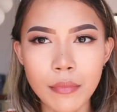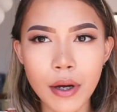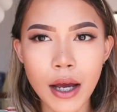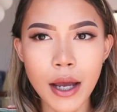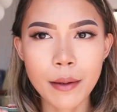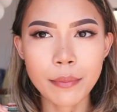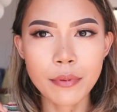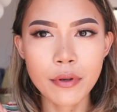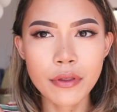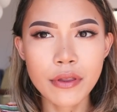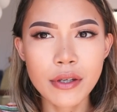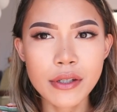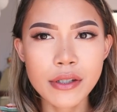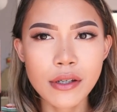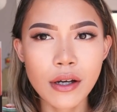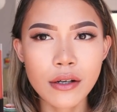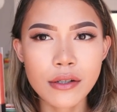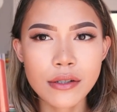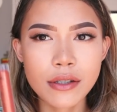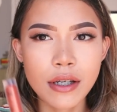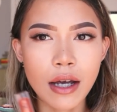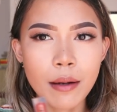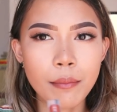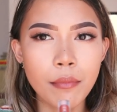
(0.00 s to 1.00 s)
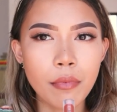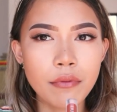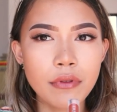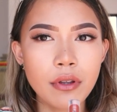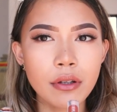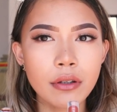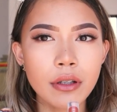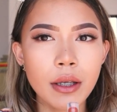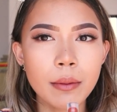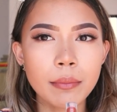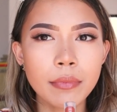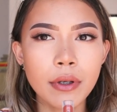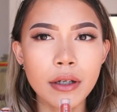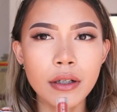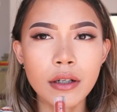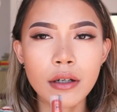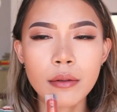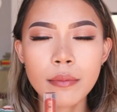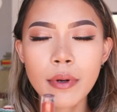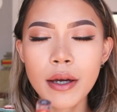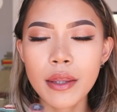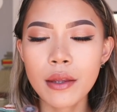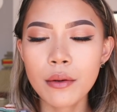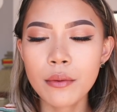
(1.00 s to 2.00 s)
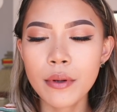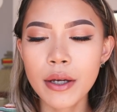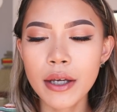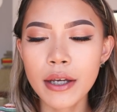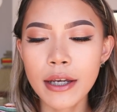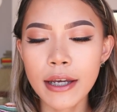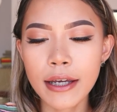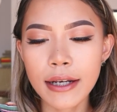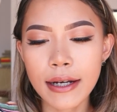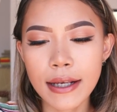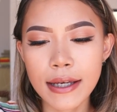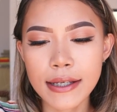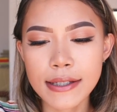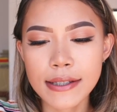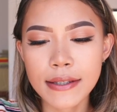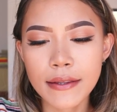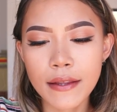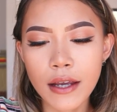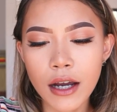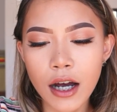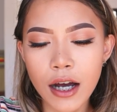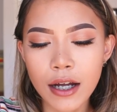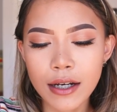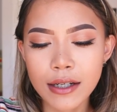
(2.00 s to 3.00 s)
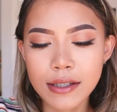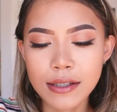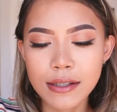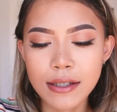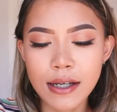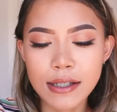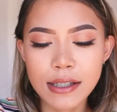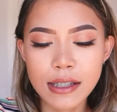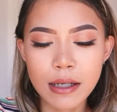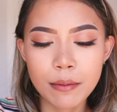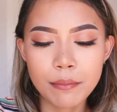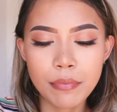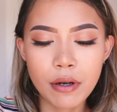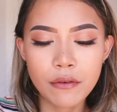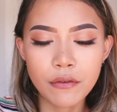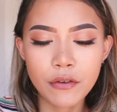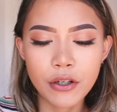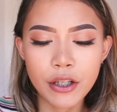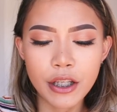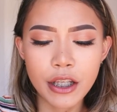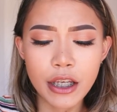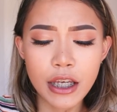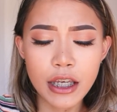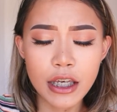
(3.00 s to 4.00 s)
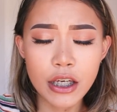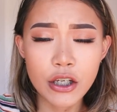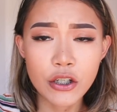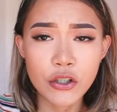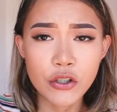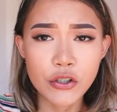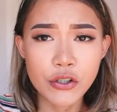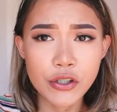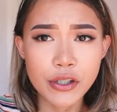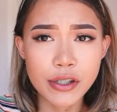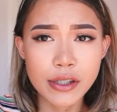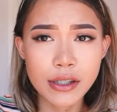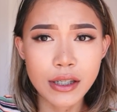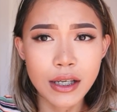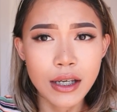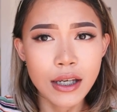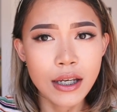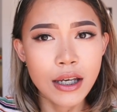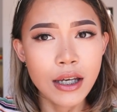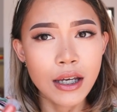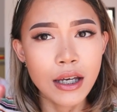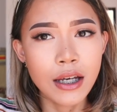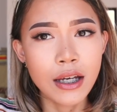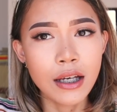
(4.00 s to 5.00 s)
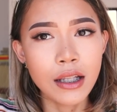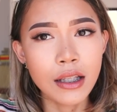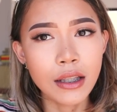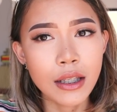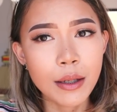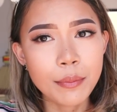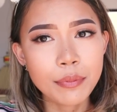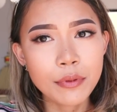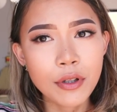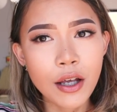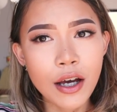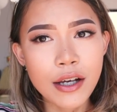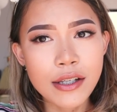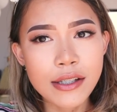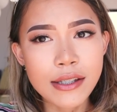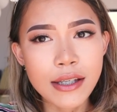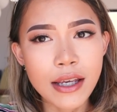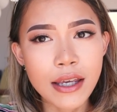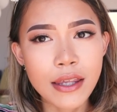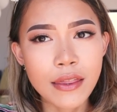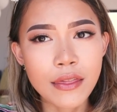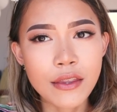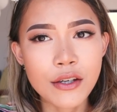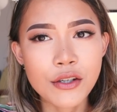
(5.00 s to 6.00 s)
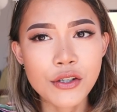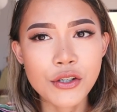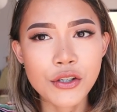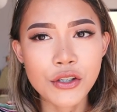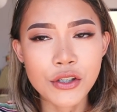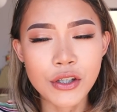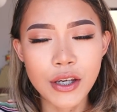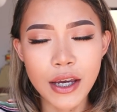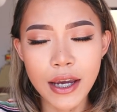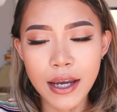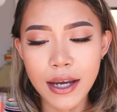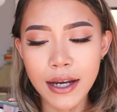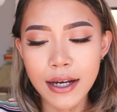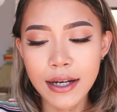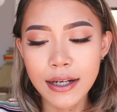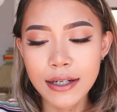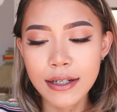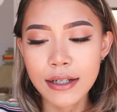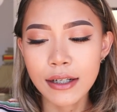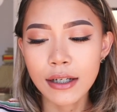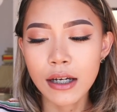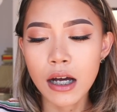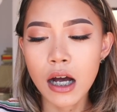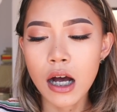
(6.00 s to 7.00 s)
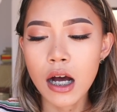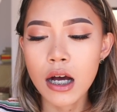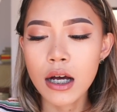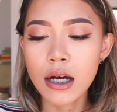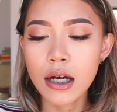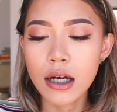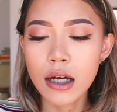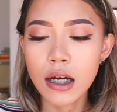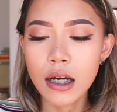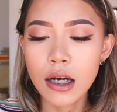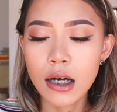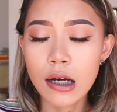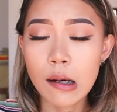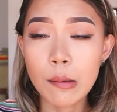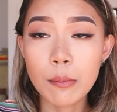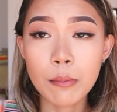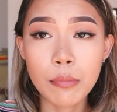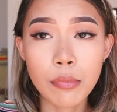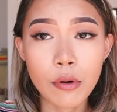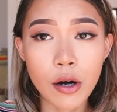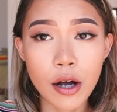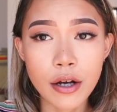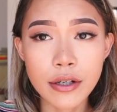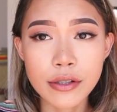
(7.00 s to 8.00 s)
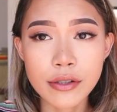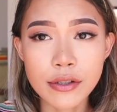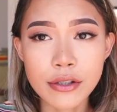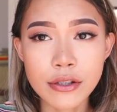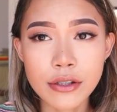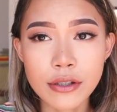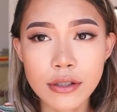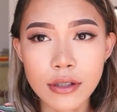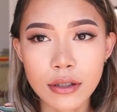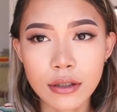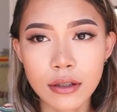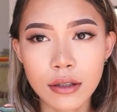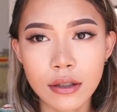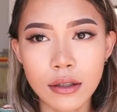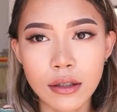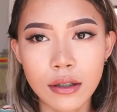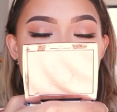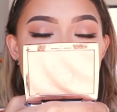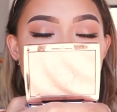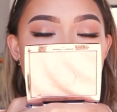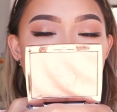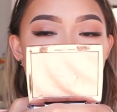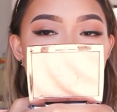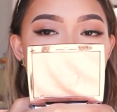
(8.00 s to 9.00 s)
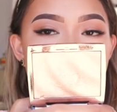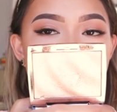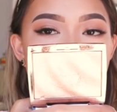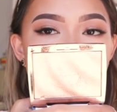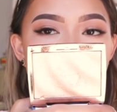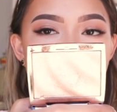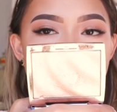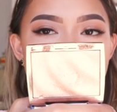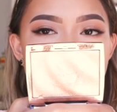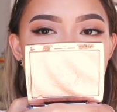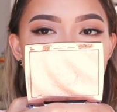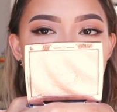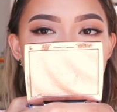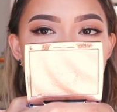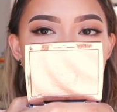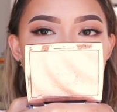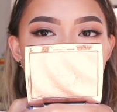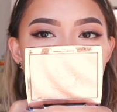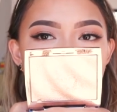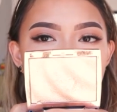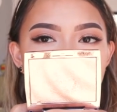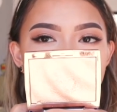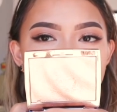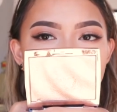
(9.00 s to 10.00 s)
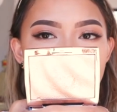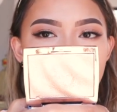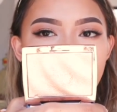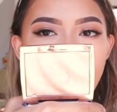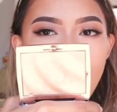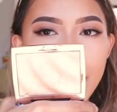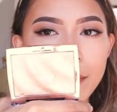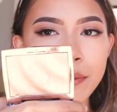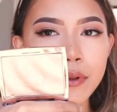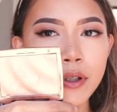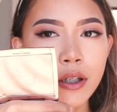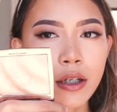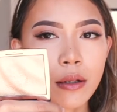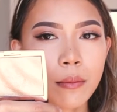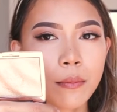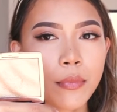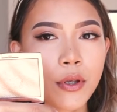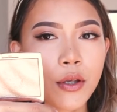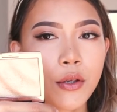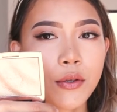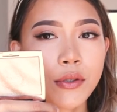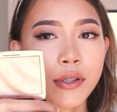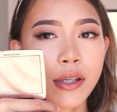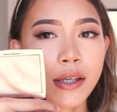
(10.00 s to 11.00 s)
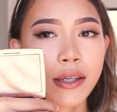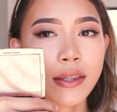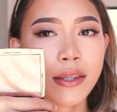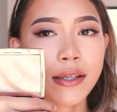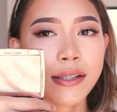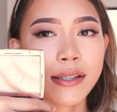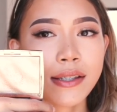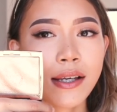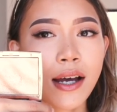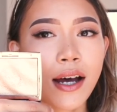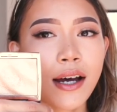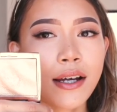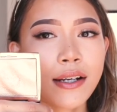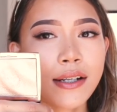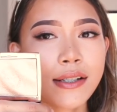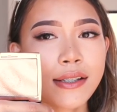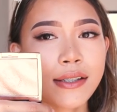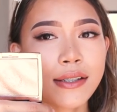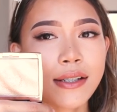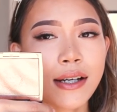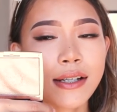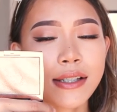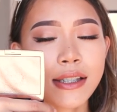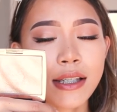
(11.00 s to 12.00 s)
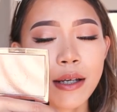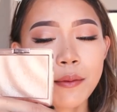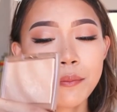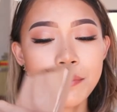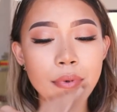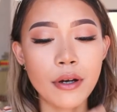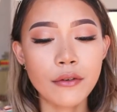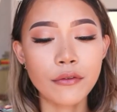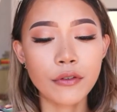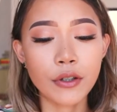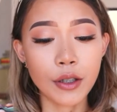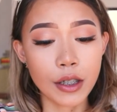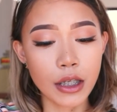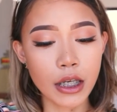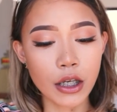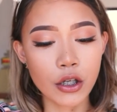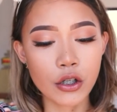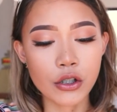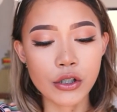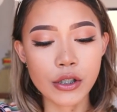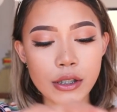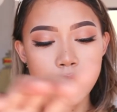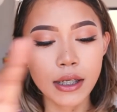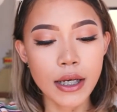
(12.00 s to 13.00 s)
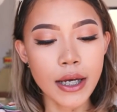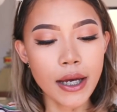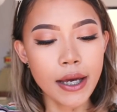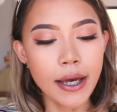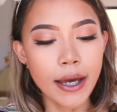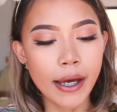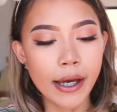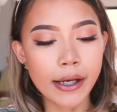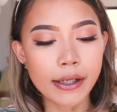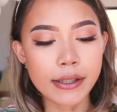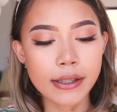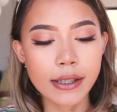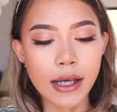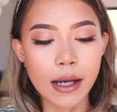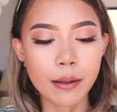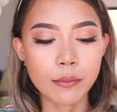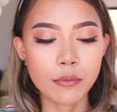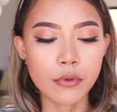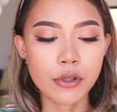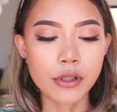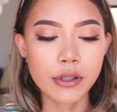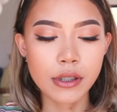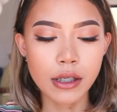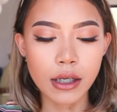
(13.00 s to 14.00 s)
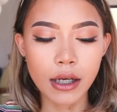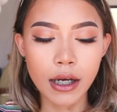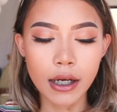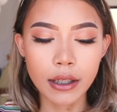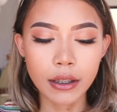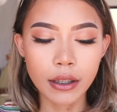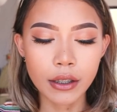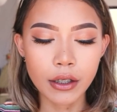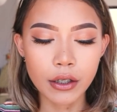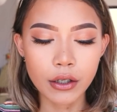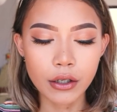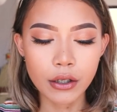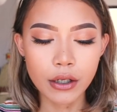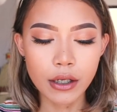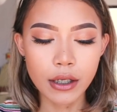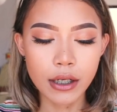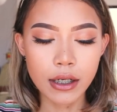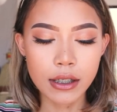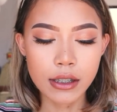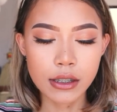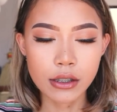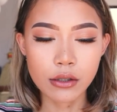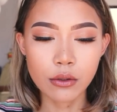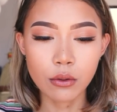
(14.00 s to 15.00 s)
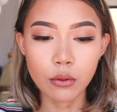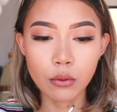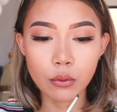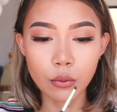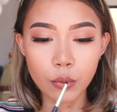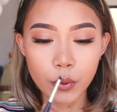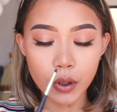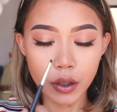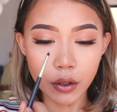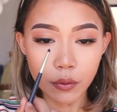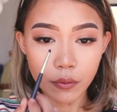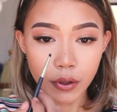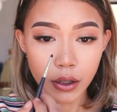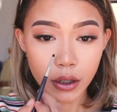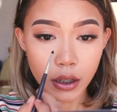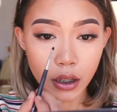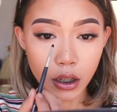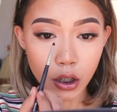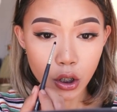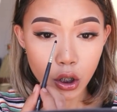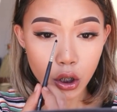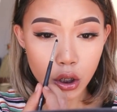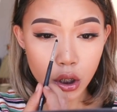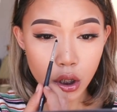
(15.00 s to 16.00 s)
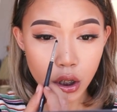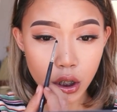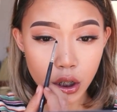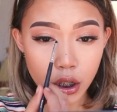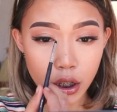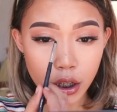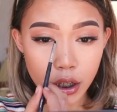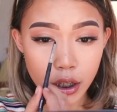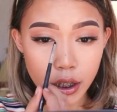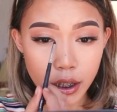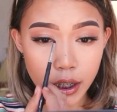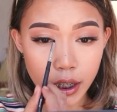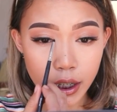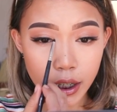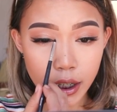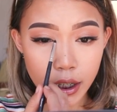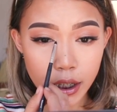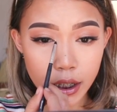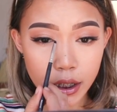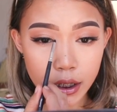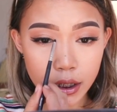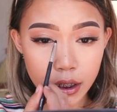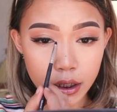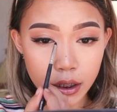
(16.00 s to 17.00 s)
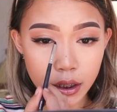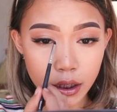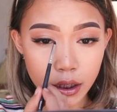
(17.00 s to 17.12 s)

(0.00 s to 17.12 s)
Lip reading: I put this on top of the lip liner, by the way. It is the Anastasia Beverly Hills lip gloss in the shade Bronzed. So for my inner corner, I'm gonna be using this Anastasia Beverly Hills X Amrezy highlighter. It is really, really good.